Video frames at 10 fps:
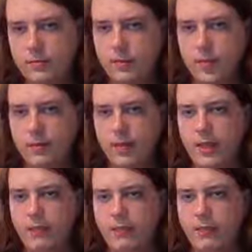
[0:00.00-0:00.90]
Okay.
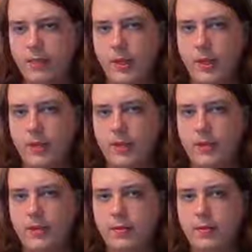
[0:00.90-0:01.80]
And
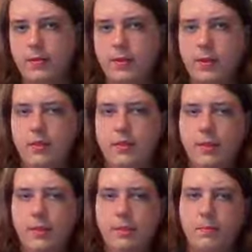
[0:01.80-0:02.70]
that's all for
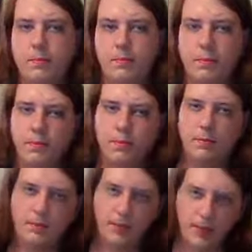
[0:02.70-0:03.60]
tonight.
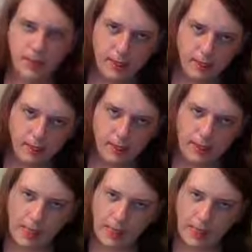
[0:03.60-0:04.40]
Bye.